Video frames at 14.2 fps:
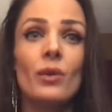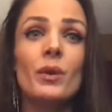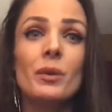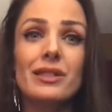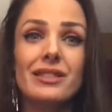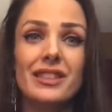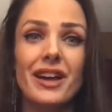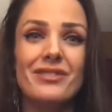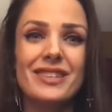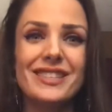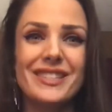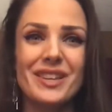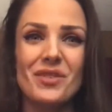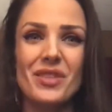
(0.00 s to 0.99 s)
We would love to
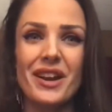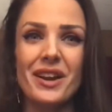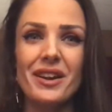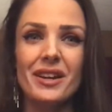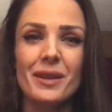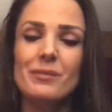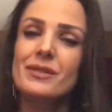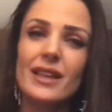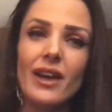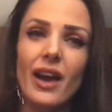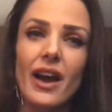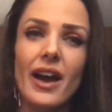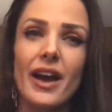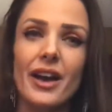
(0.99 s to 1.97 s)
see you there. Come say
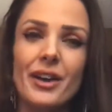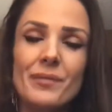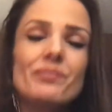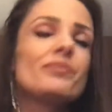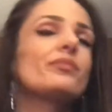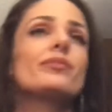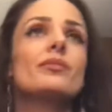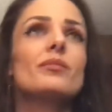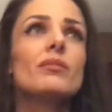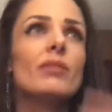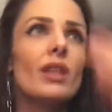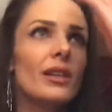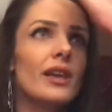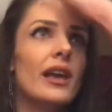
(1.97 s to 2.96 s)
hi.
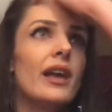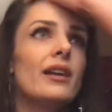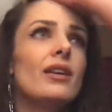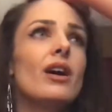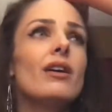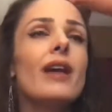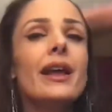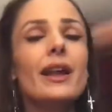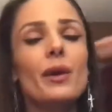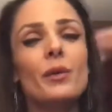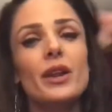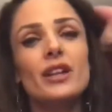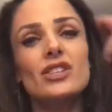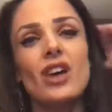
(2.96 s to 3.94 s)
And all right, I
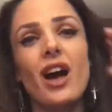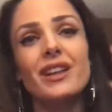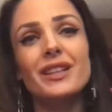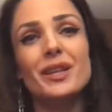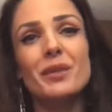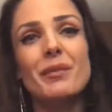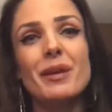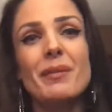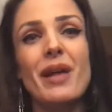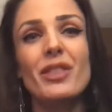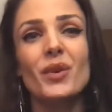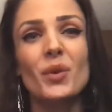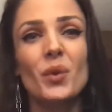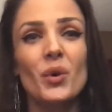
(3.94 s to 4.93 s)
want to talk a little bit about
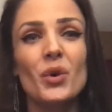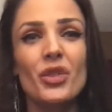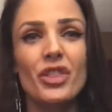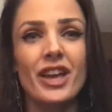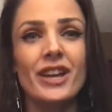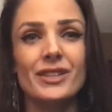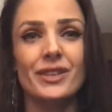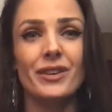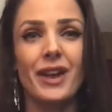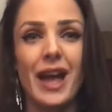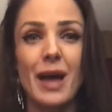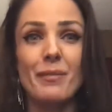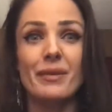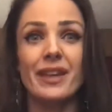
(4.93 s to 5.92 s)
the cool things that are
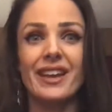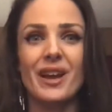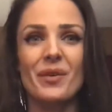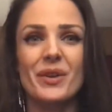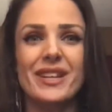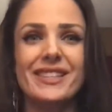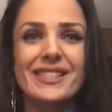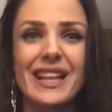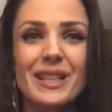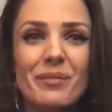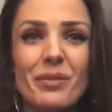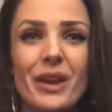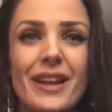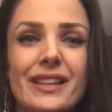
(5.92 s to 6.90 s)
happening. I want to
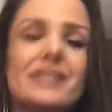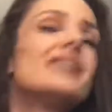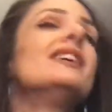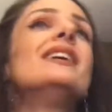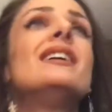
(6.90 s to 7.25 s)
celebrate.